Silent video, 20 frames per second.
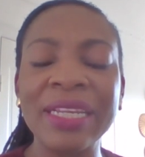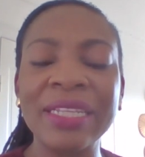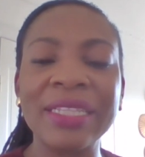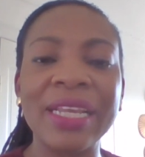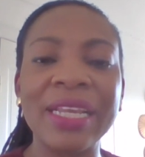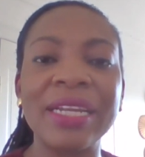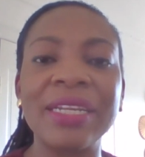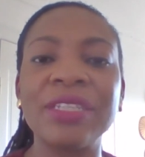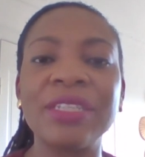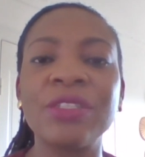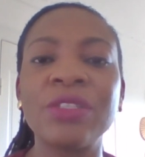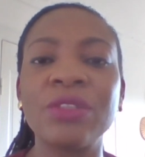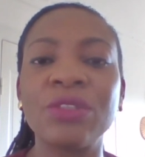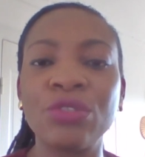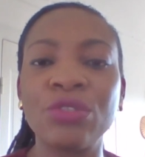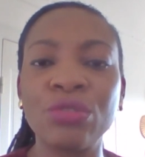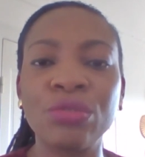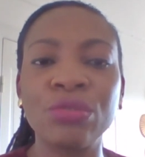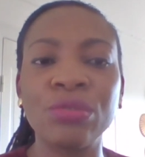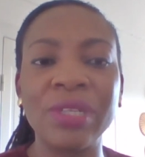that is
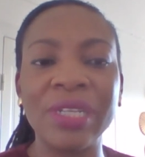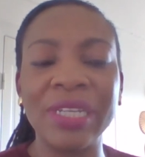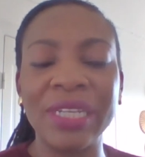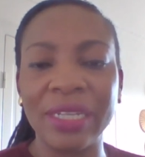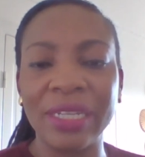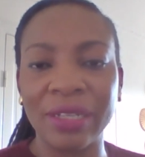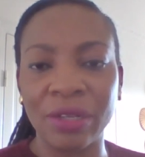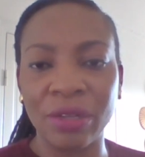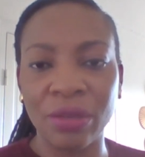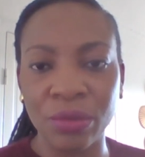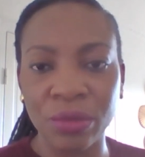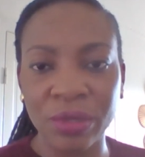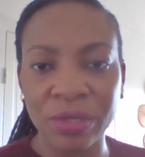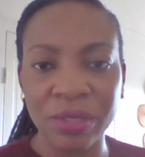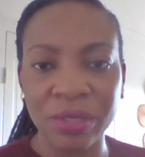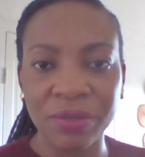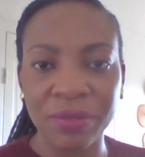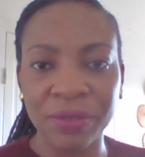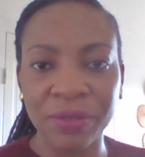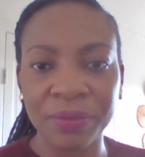truly
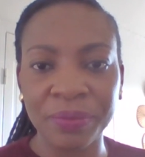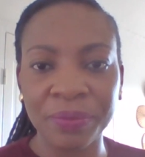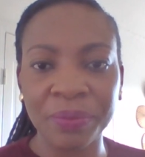inclusive,